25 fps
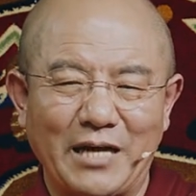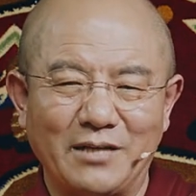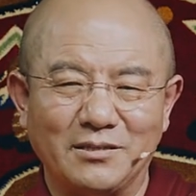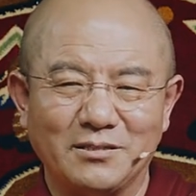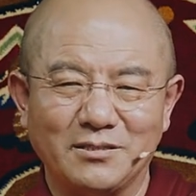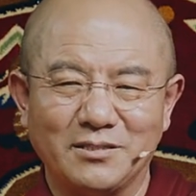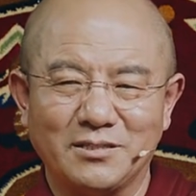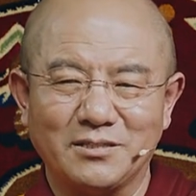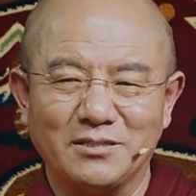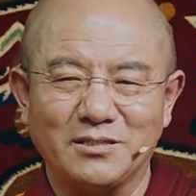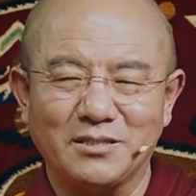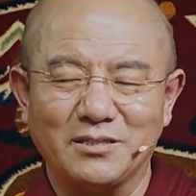
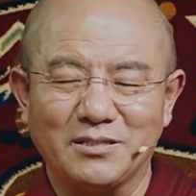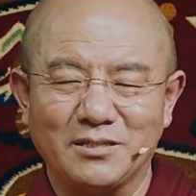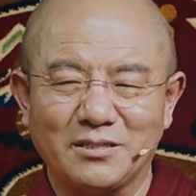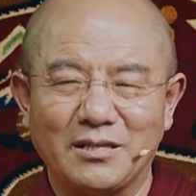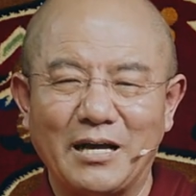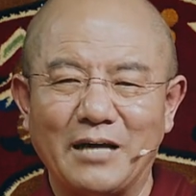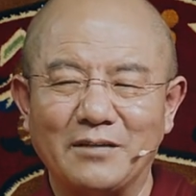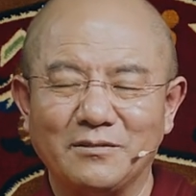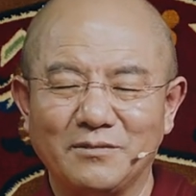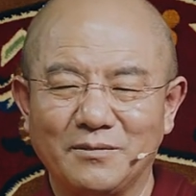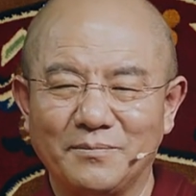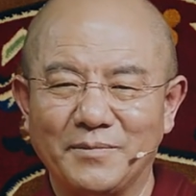
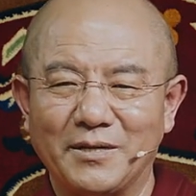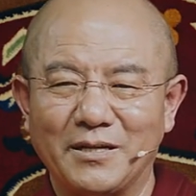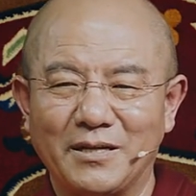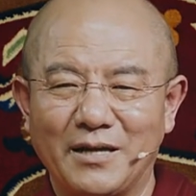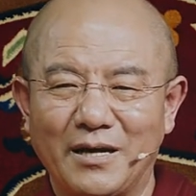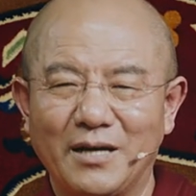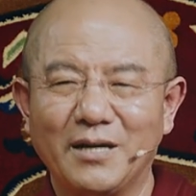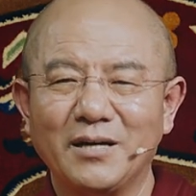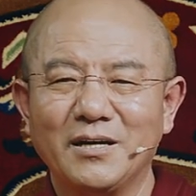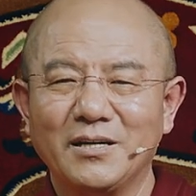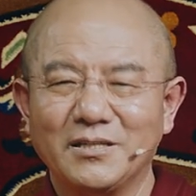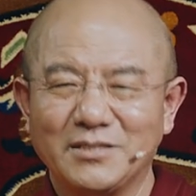thrived from that
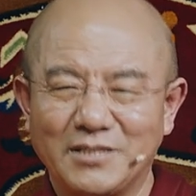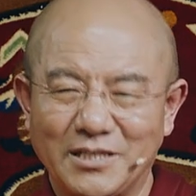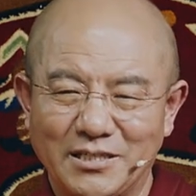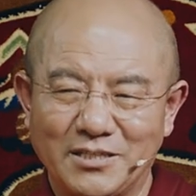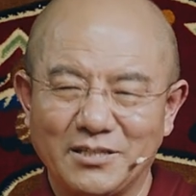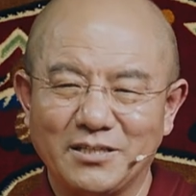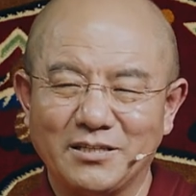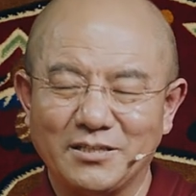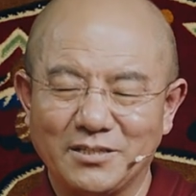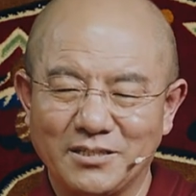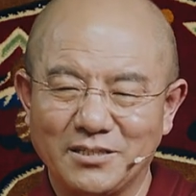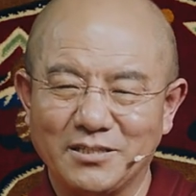time. Not
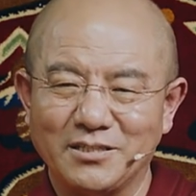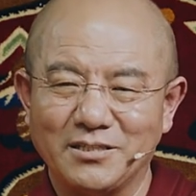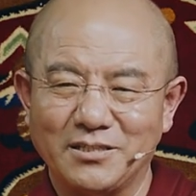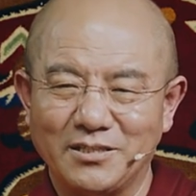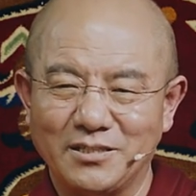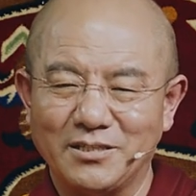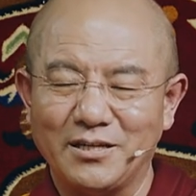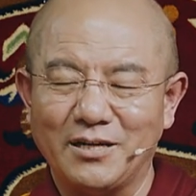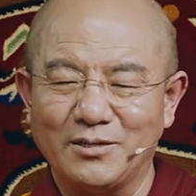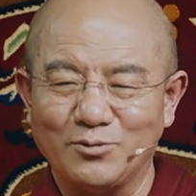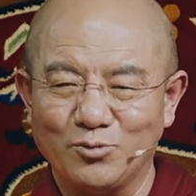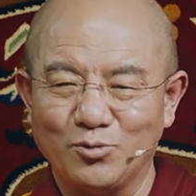only
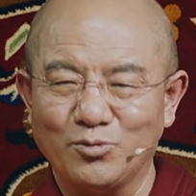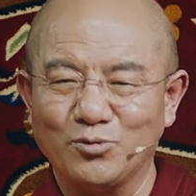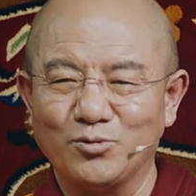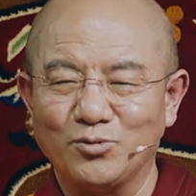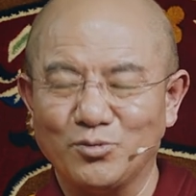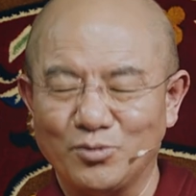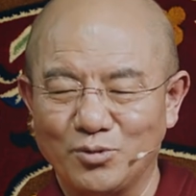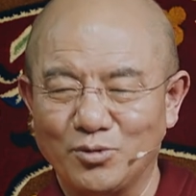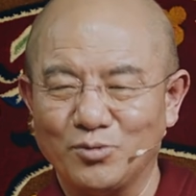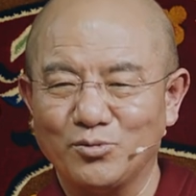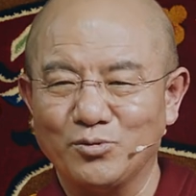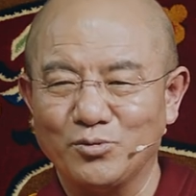thrived,
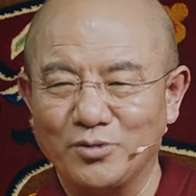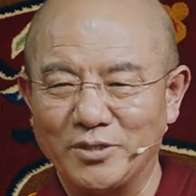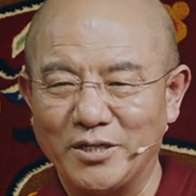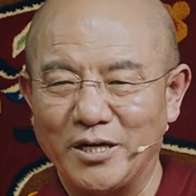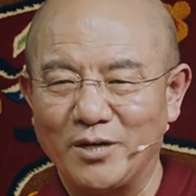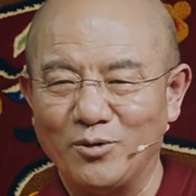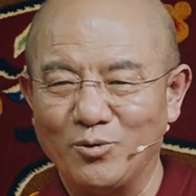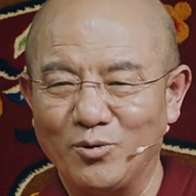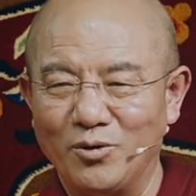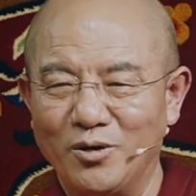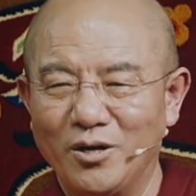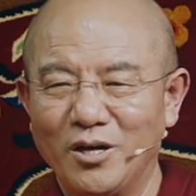they
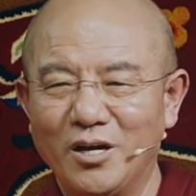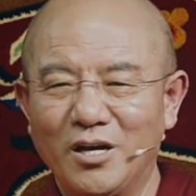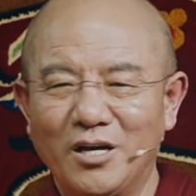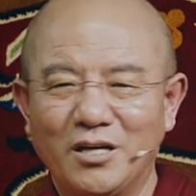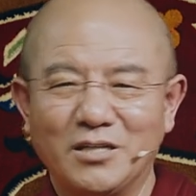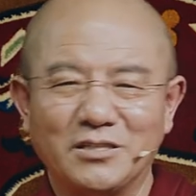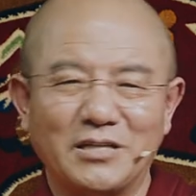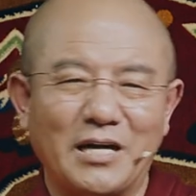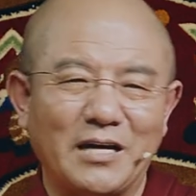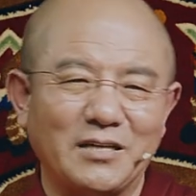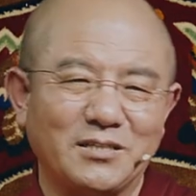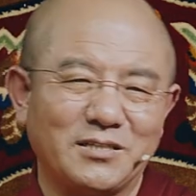
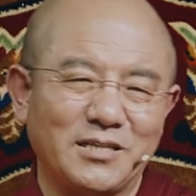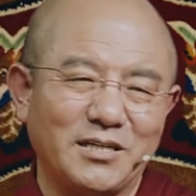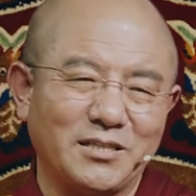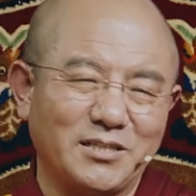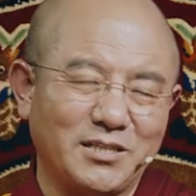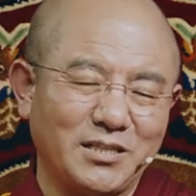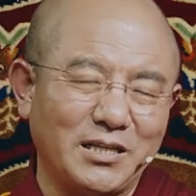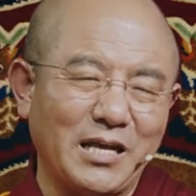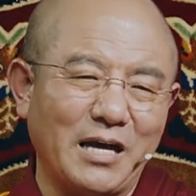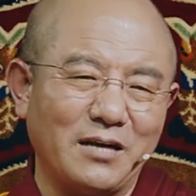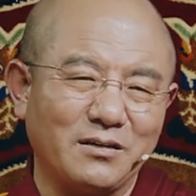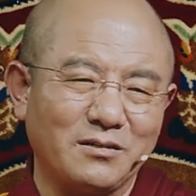uh,
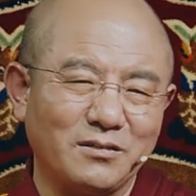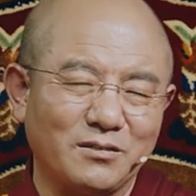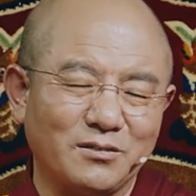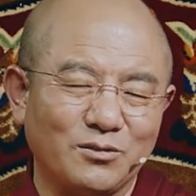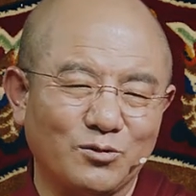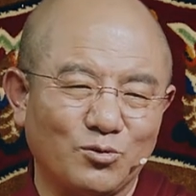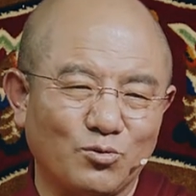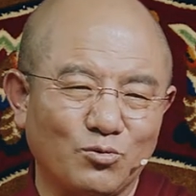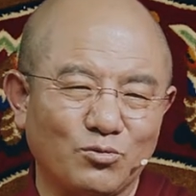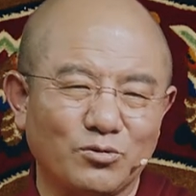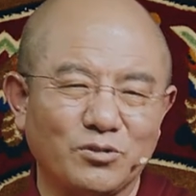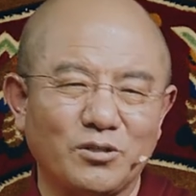
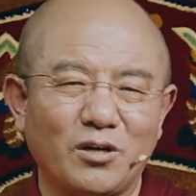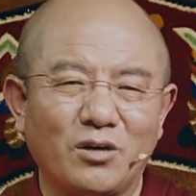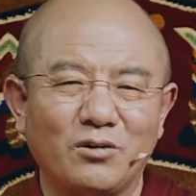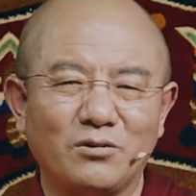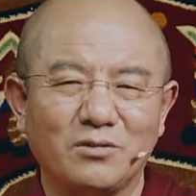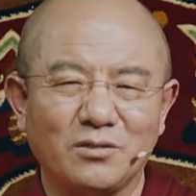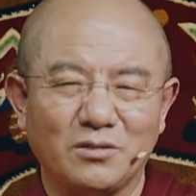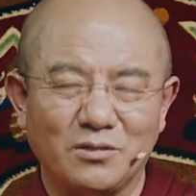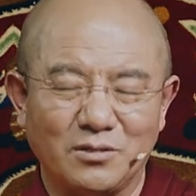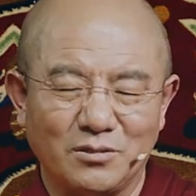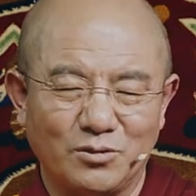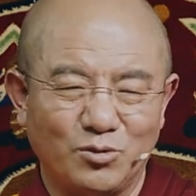dedic- they
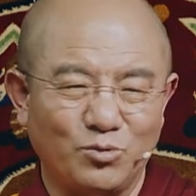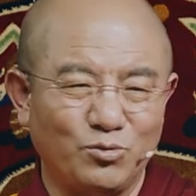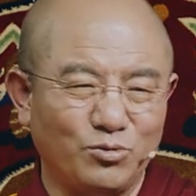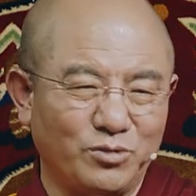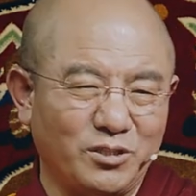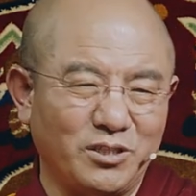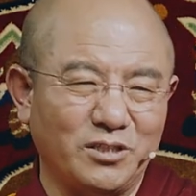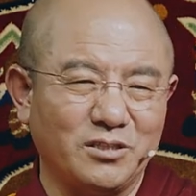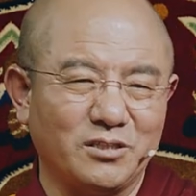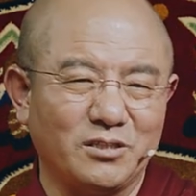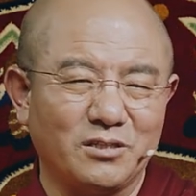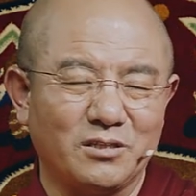made a
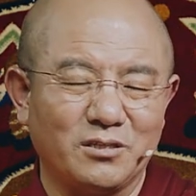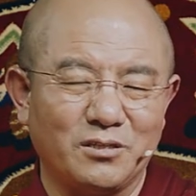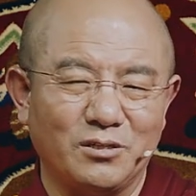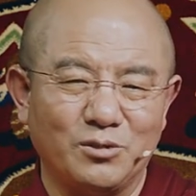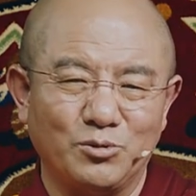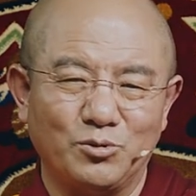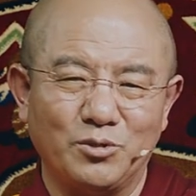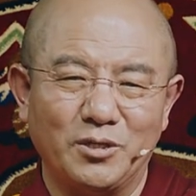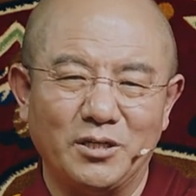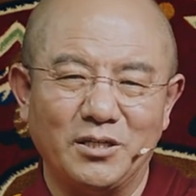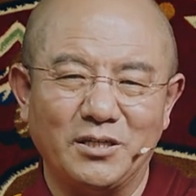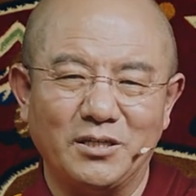great
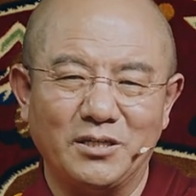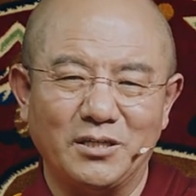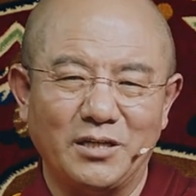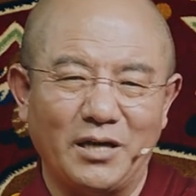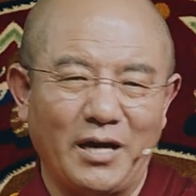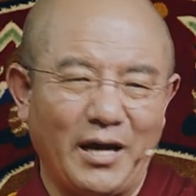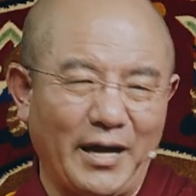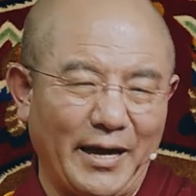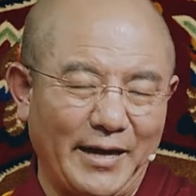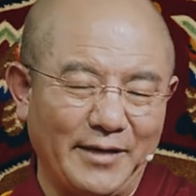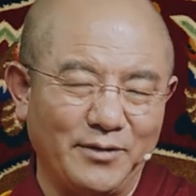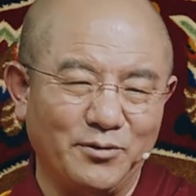
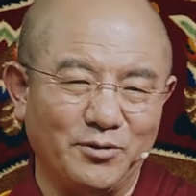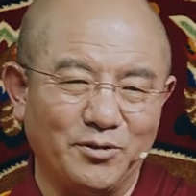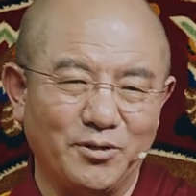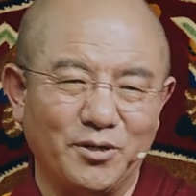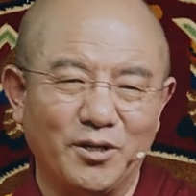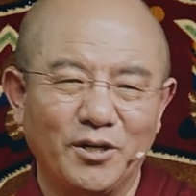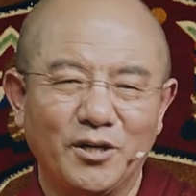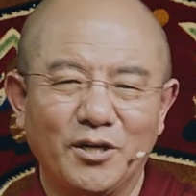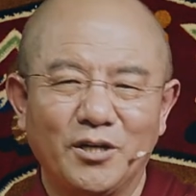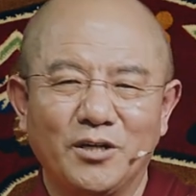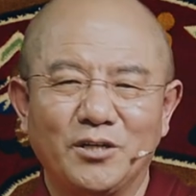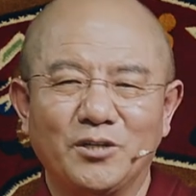
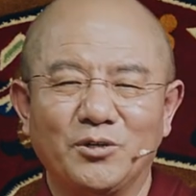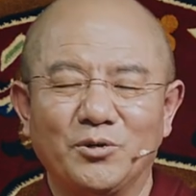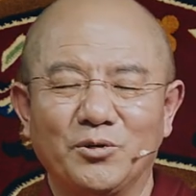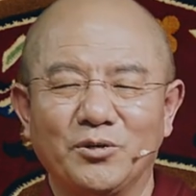transformation